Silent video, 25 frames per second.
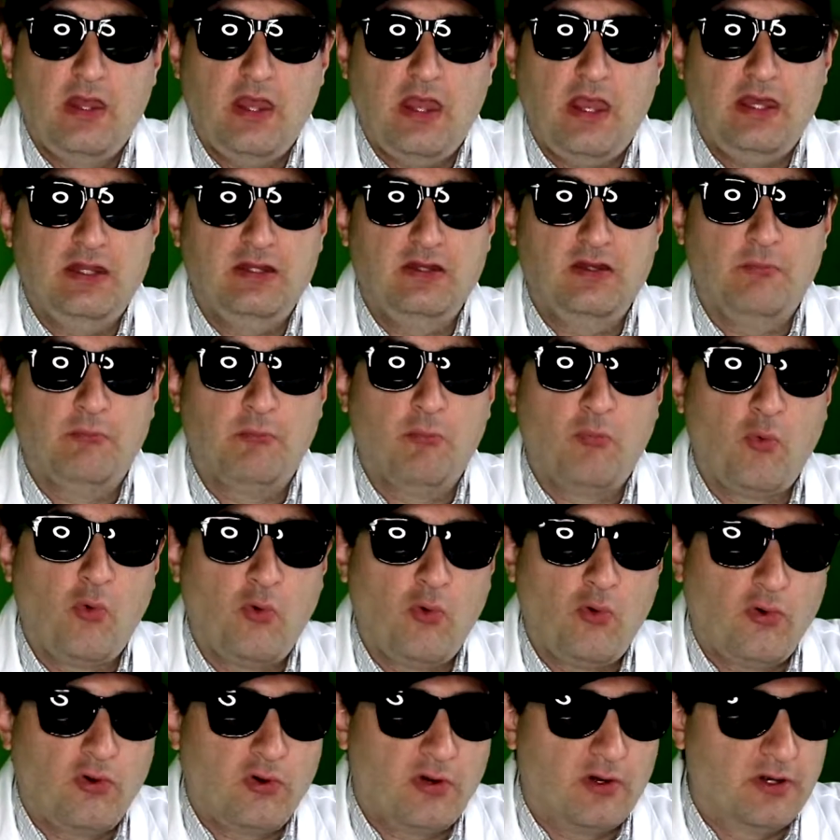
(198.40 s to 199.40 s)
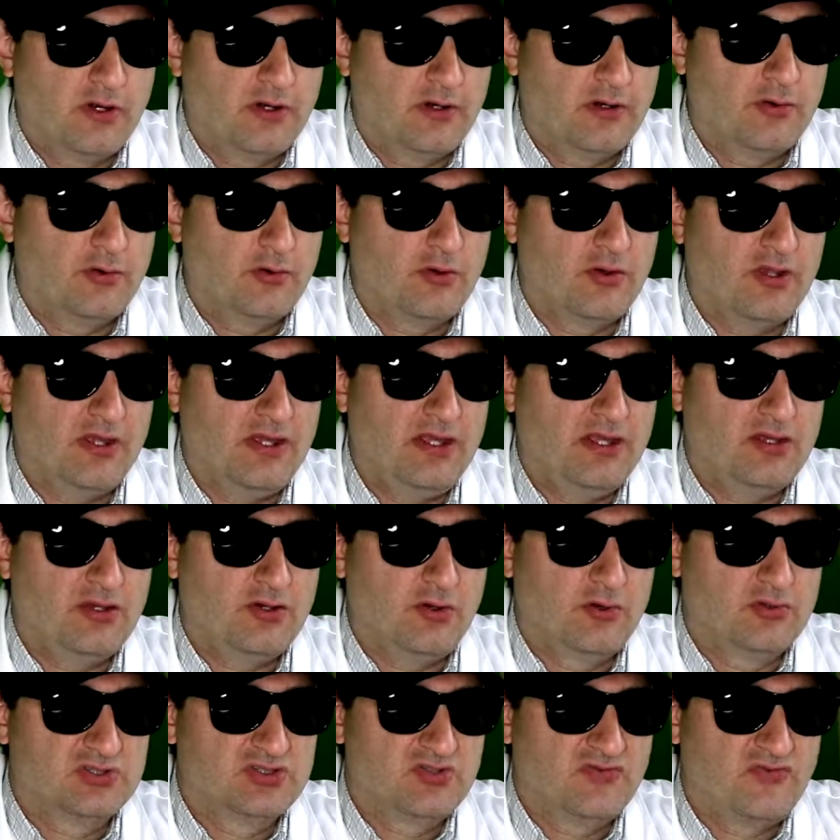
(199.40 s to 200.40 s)
And the more it
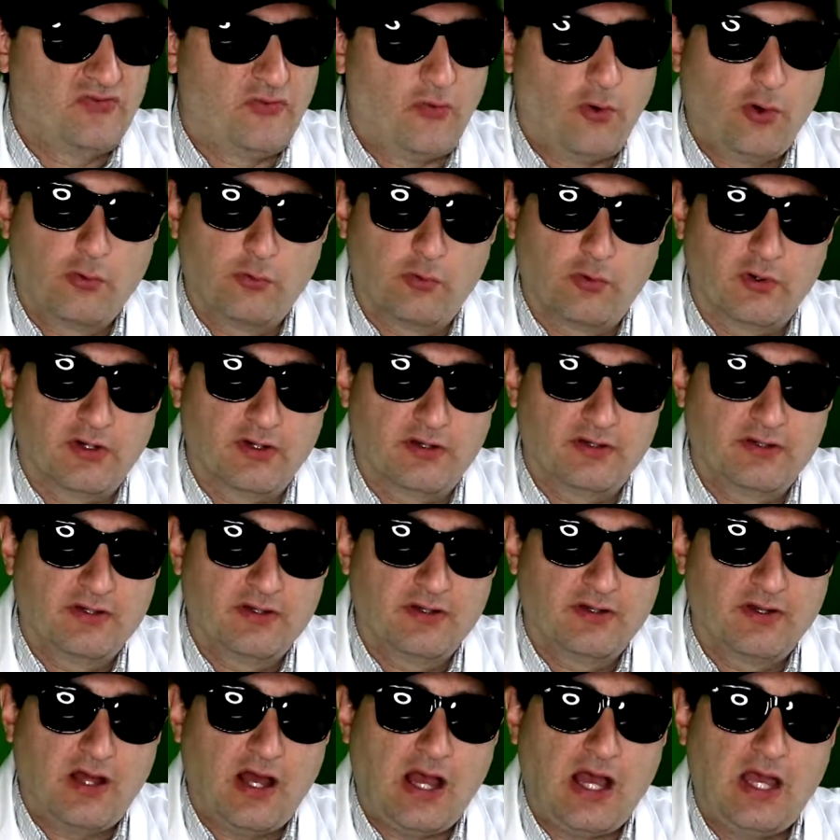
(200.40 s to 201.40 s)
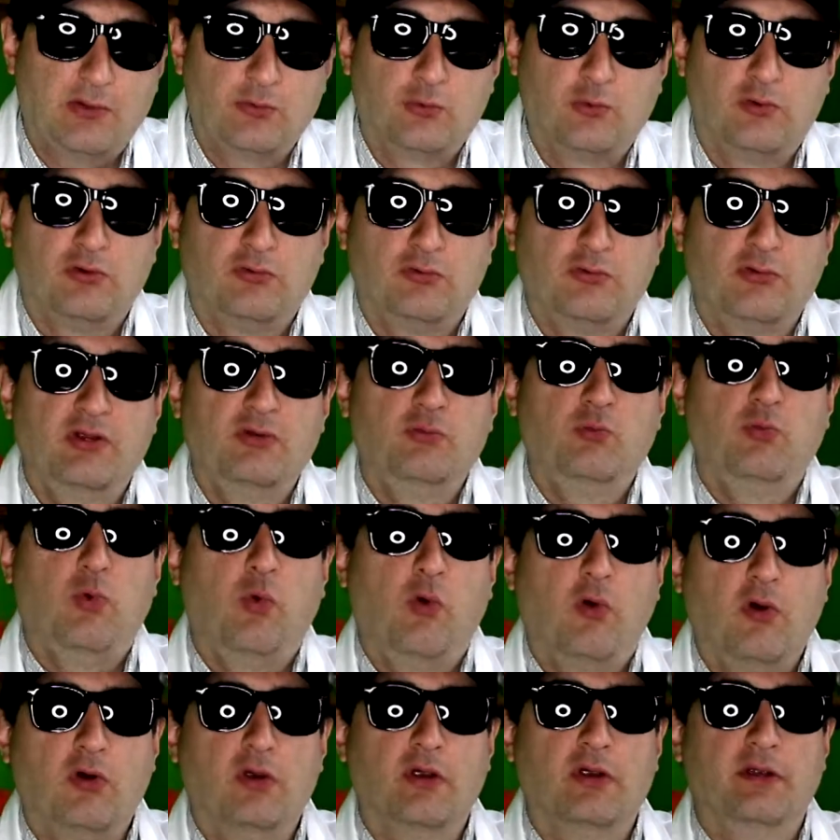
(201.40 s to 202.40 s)
goes forward, I will
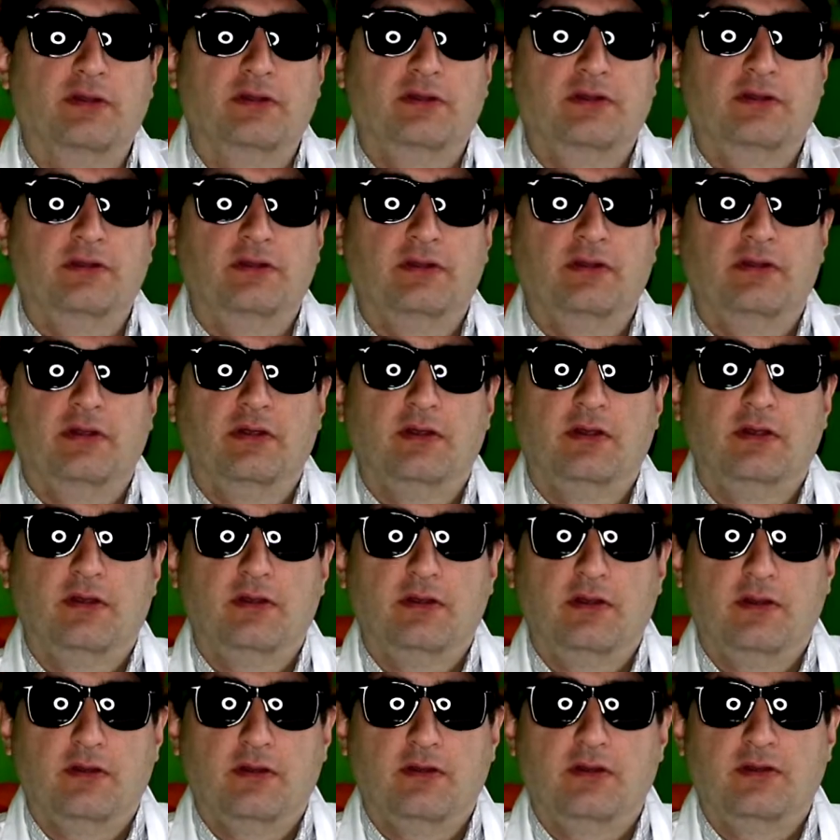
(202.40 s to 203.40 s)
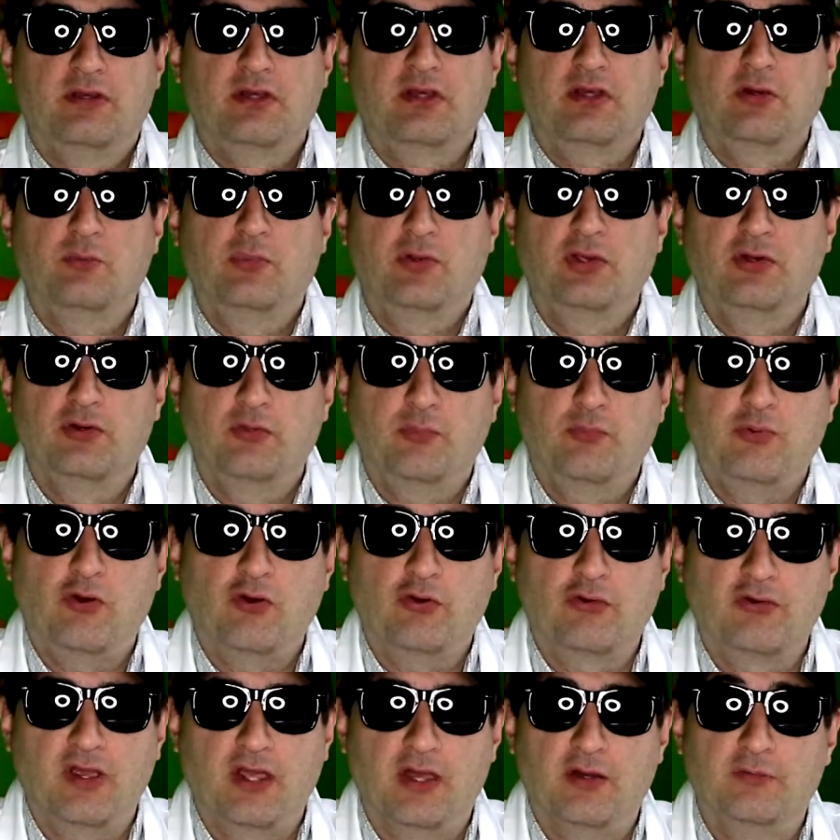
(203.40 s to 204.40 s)
reward the computer
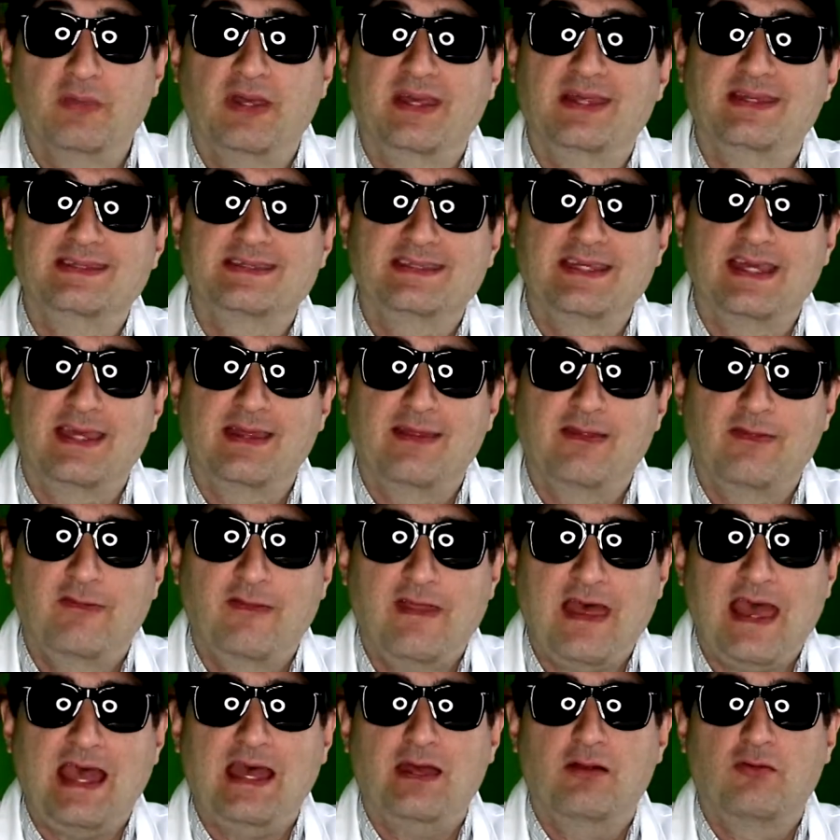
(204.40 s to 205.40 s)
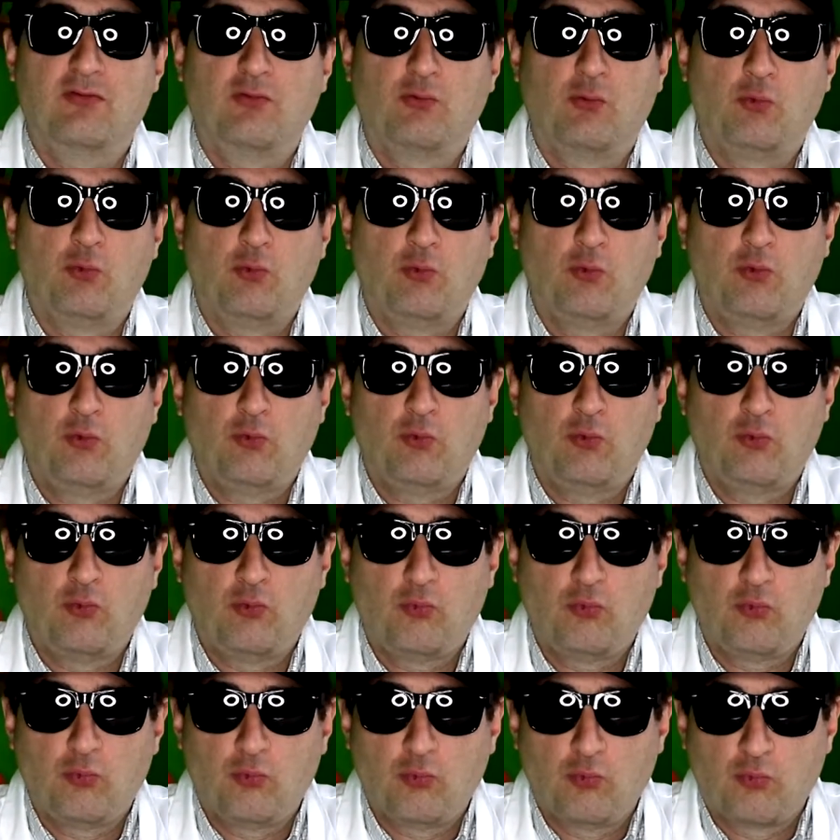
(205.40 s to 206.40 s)
program and say that
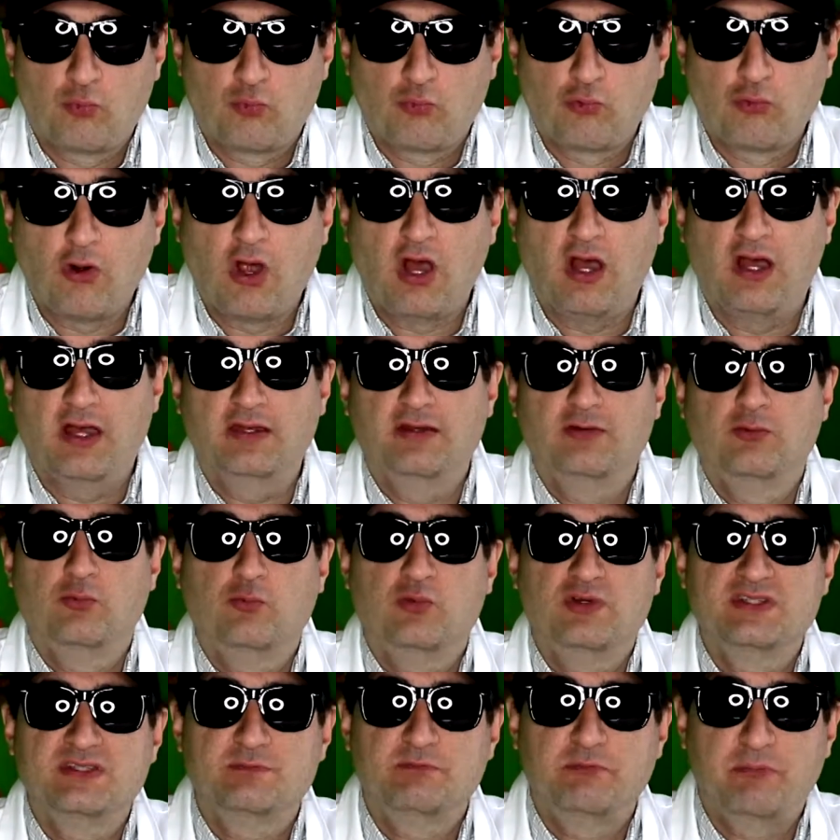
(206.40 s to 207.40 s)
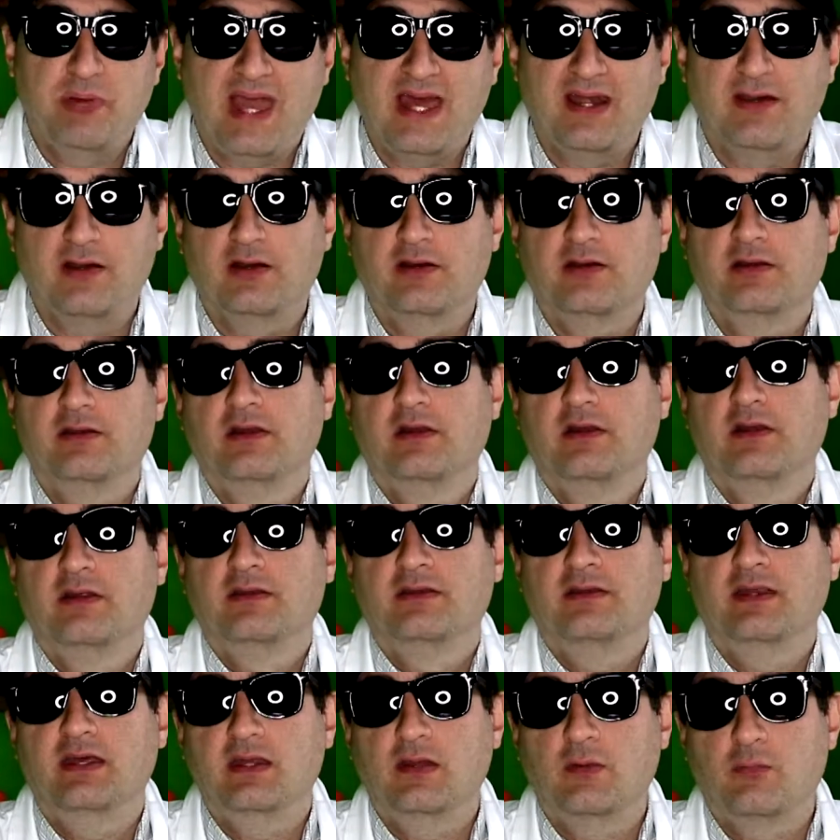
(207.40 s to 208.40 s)
run was better
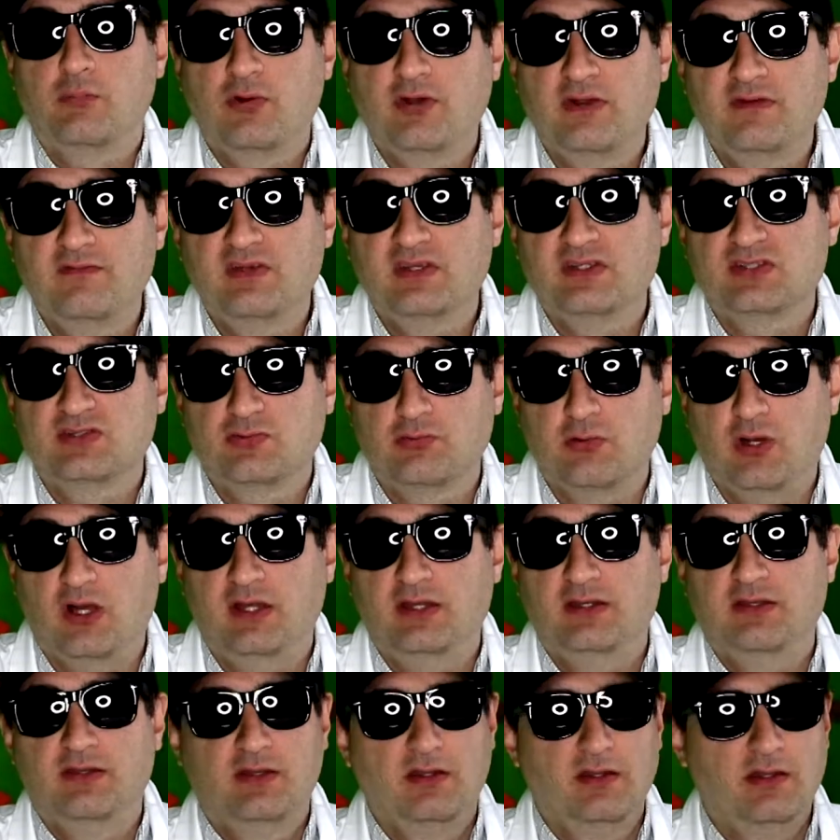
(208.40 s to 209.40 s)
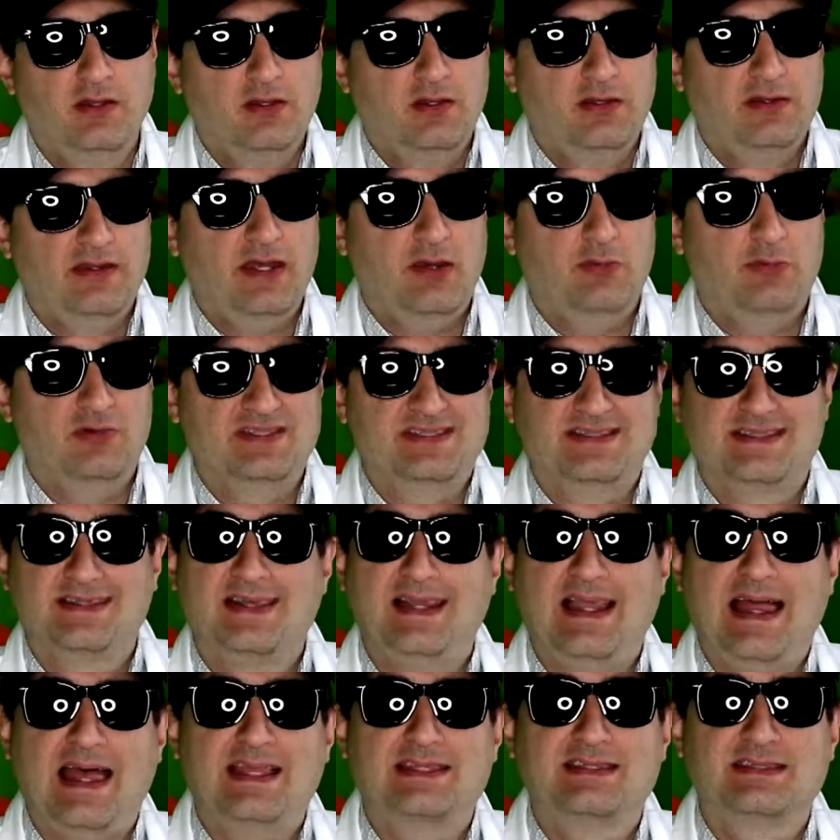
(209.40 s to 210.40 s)
than a previous run that was
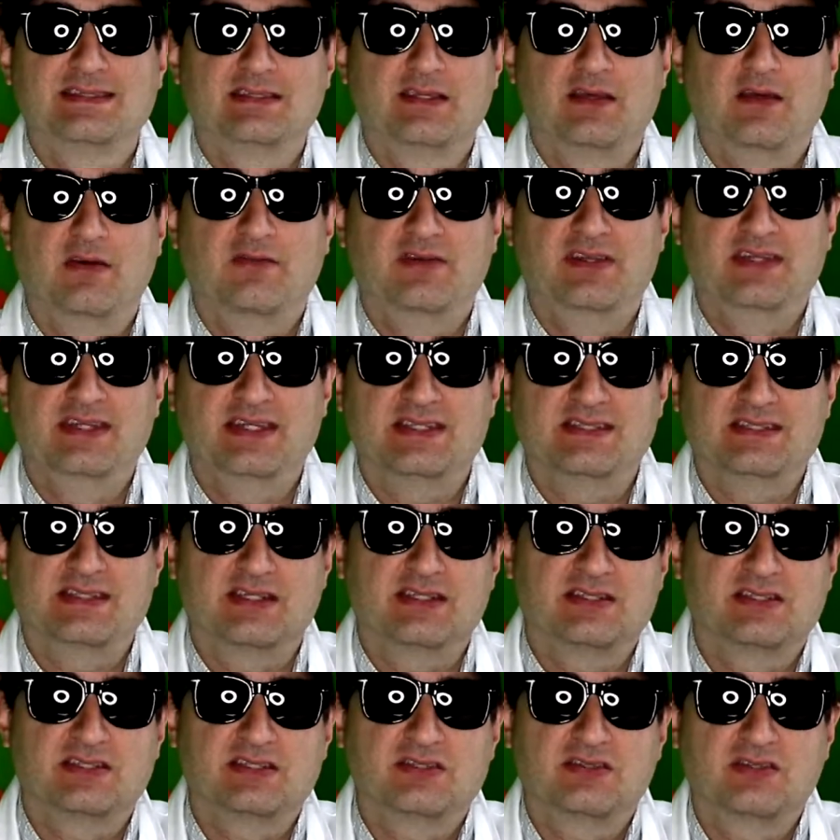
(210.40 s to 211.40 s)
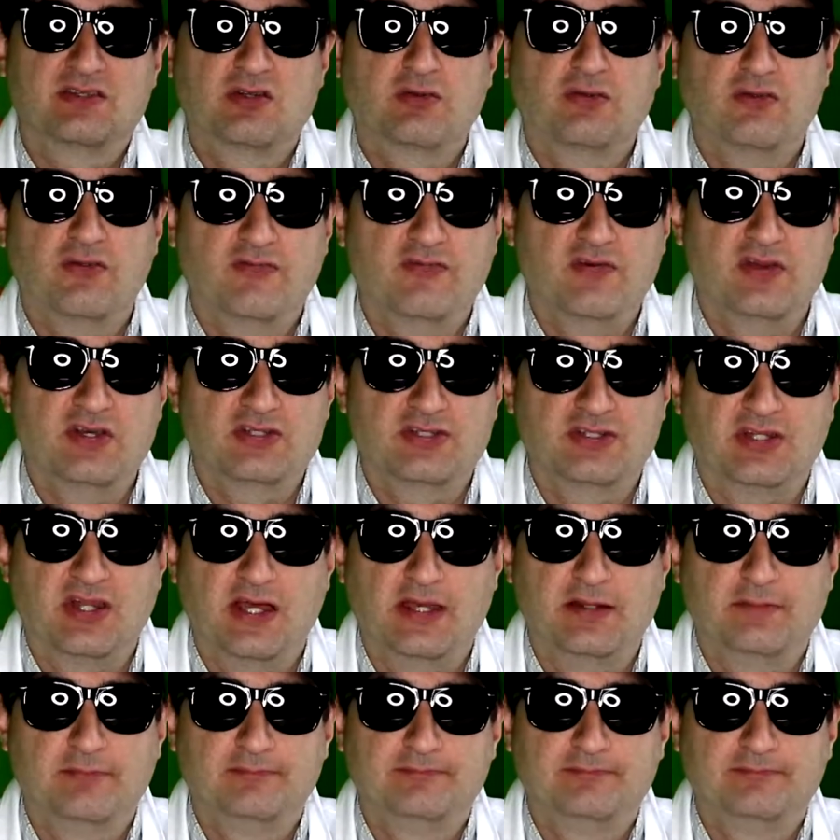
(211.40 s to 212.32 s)
less of a distance to the finish line.